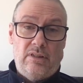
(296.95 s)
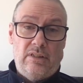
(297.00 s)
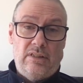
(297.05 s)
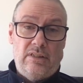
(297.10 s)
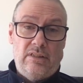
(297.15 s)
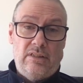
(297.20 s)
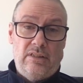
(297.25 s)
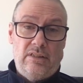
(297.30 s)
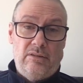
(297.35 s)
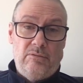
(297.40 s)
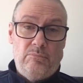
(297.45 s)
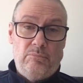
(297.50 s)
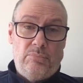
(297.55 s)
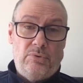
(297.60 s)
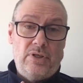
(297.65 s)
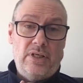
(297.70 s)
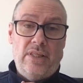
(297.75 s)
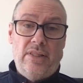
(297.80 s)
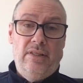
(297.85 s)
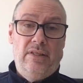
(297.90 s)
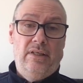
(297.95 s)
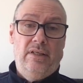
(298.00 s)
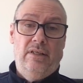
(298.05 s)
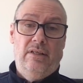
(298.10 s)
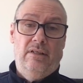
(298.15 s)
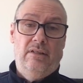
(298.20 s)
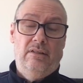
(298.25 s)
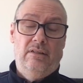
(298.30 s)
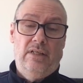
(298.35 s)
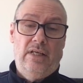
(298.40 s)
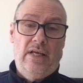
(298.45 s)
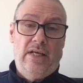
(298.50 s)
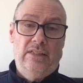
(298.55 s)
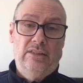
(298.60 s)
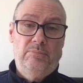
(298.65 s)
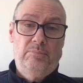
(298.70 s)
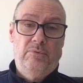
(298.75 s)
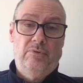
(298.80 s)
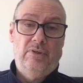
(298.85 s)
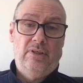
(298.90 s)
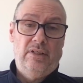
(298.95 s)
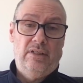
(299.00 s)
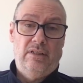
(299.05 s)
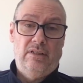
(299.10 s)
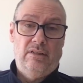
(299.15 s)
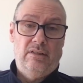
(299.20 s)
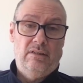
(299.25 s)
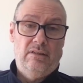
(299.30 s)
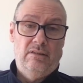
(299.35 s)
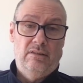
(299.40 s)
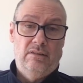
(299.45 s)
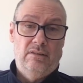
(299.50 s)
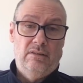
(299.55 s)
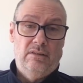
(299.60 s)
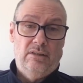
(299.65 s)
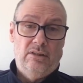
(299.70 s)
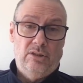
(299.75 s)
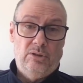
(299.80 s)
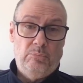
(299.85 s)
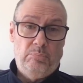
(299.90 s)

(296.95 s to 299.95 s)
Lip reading: and breathing in, aspirating the